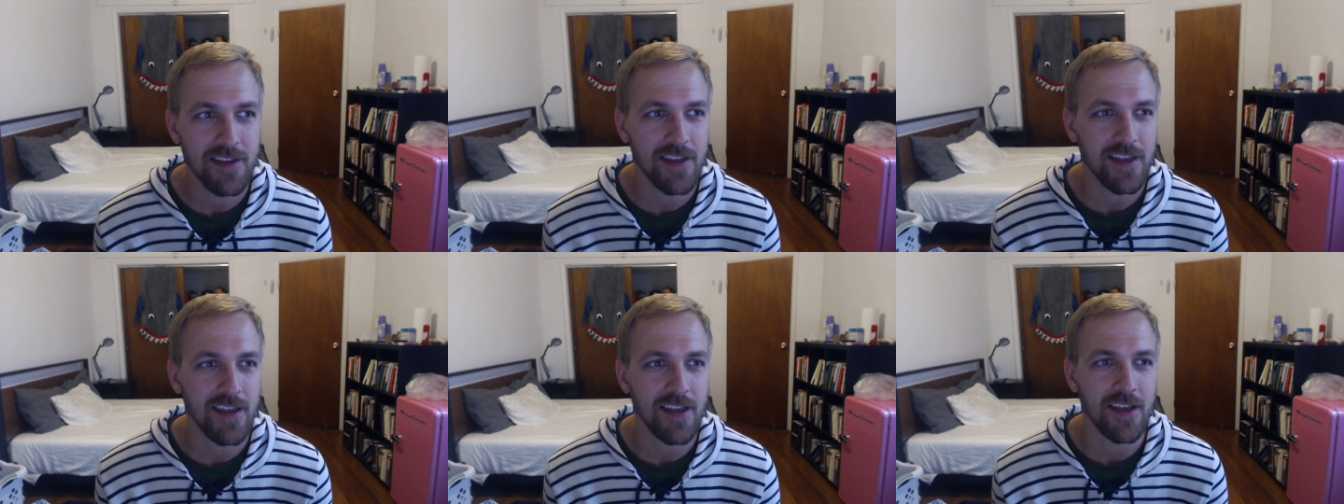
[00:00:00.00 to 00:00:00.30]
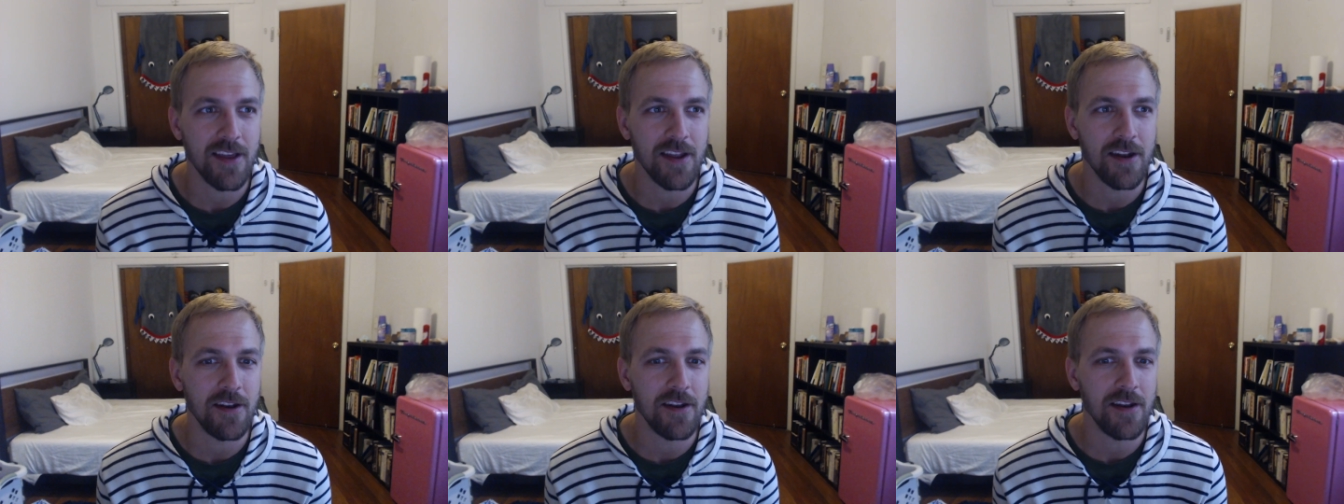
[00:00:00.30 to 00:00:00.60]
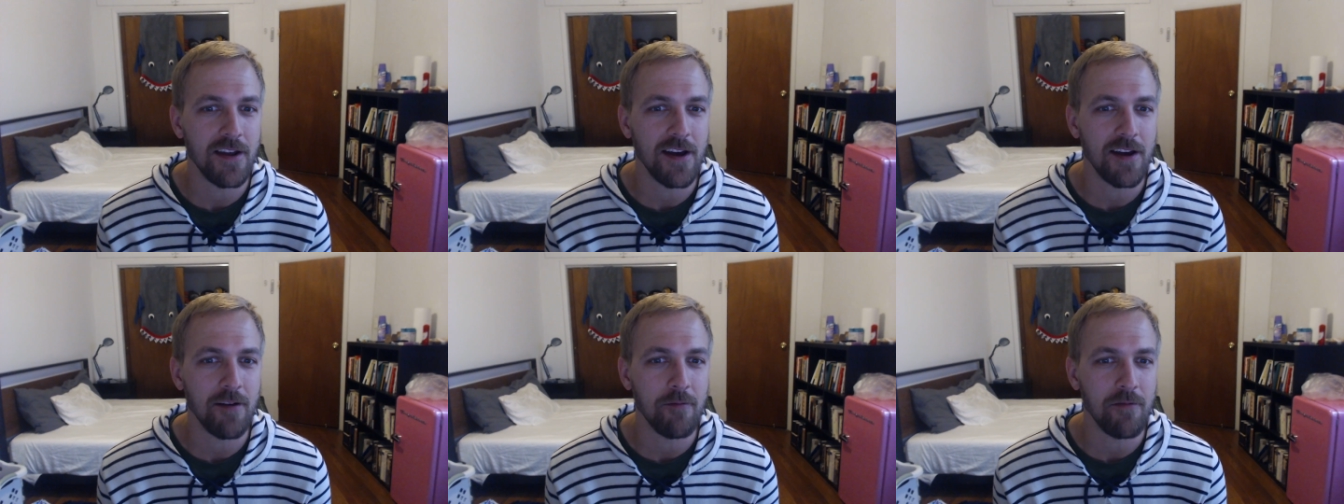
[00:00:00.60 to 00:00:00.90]
and
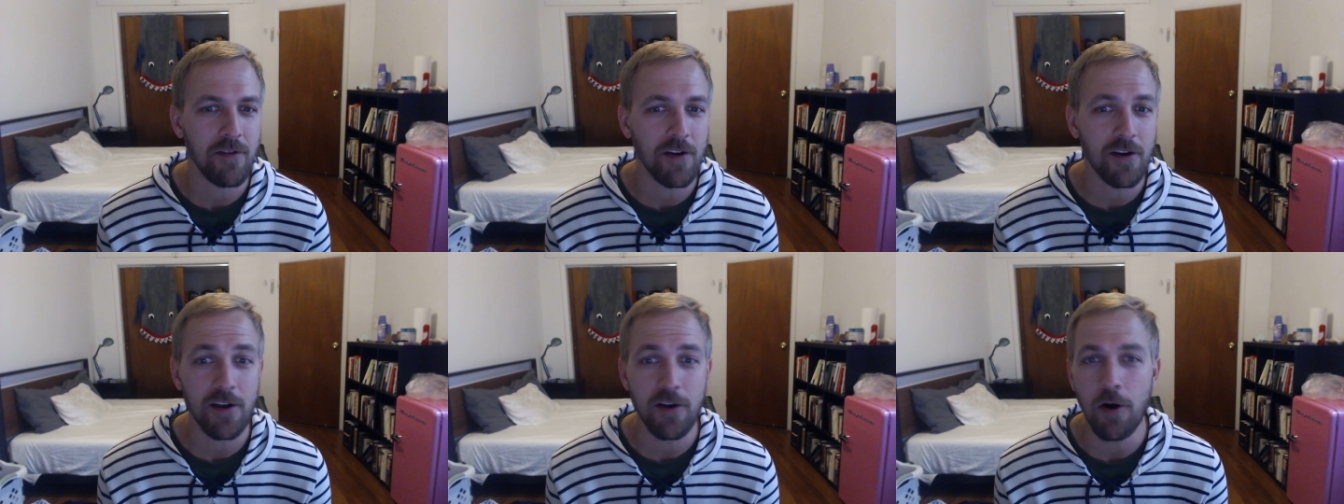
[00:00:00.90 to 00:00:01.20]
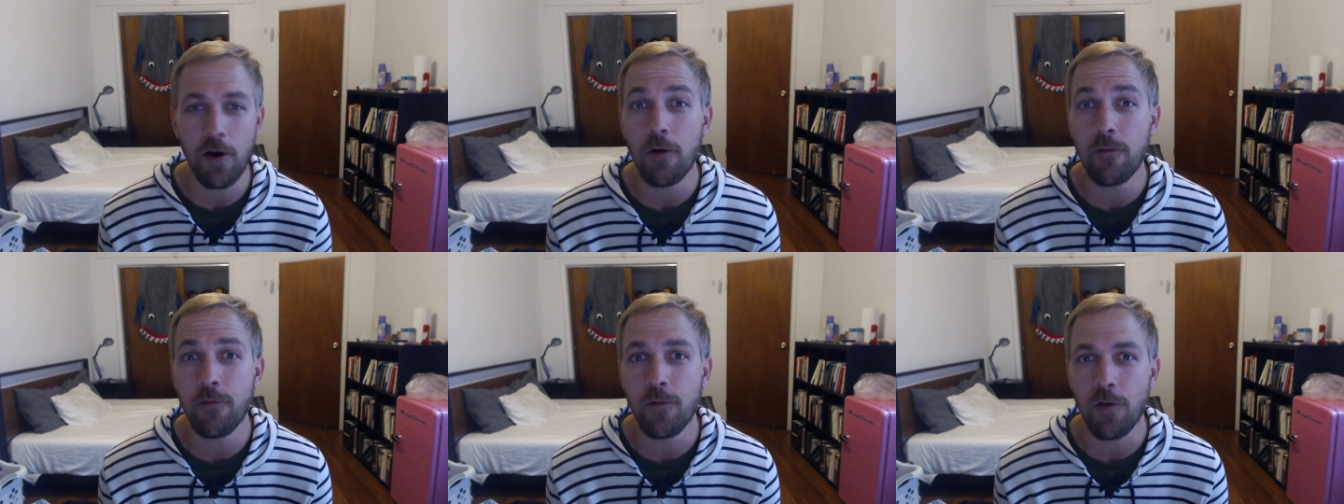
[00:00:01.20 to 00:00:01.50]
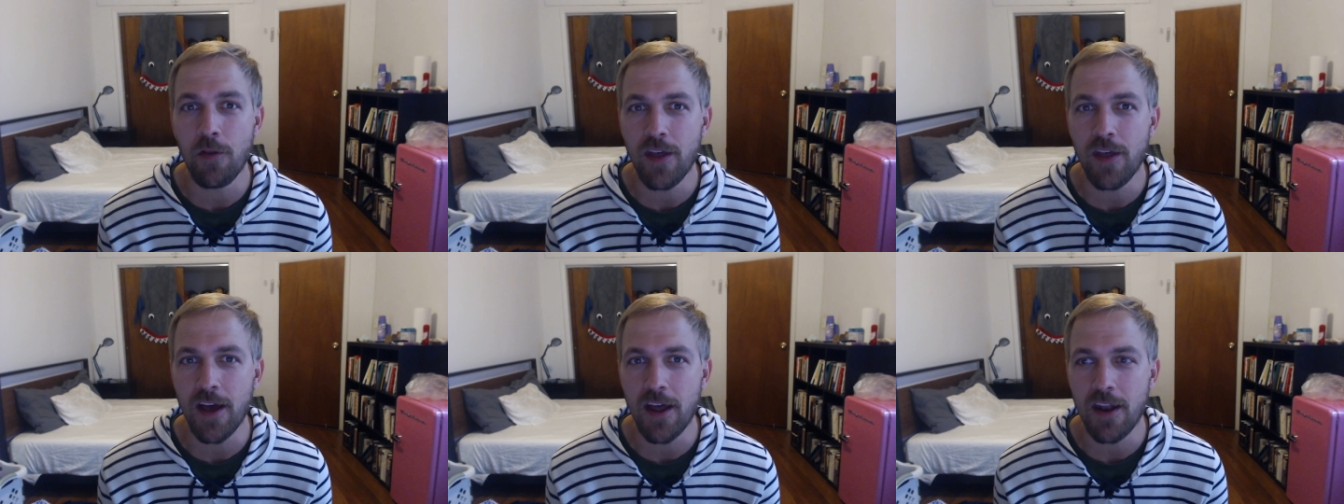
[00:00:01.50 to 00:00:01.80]
I'm very
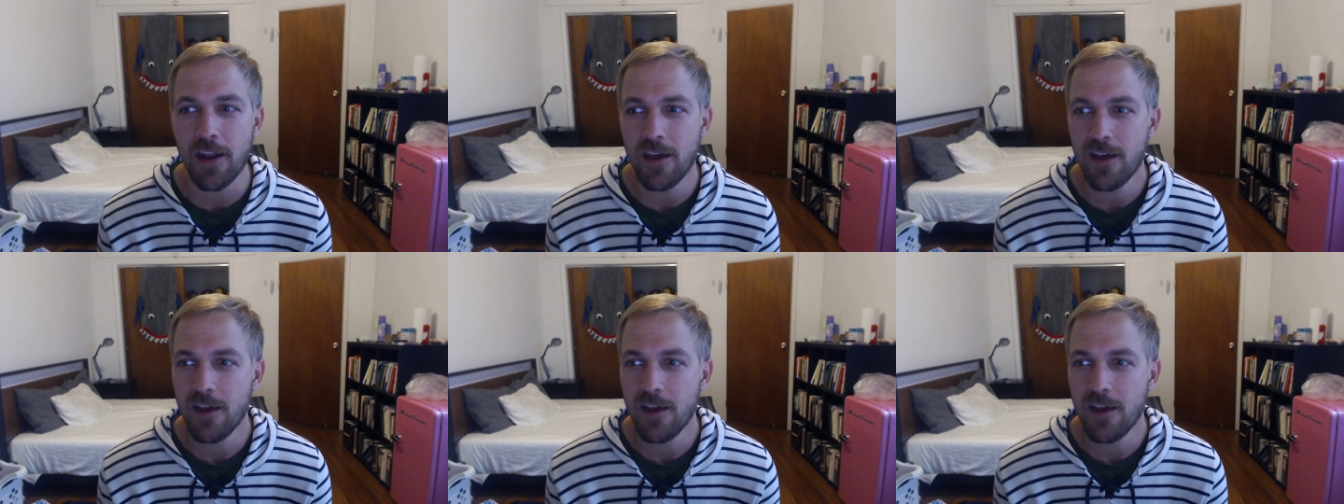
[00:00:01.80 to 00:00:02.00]
hopeful that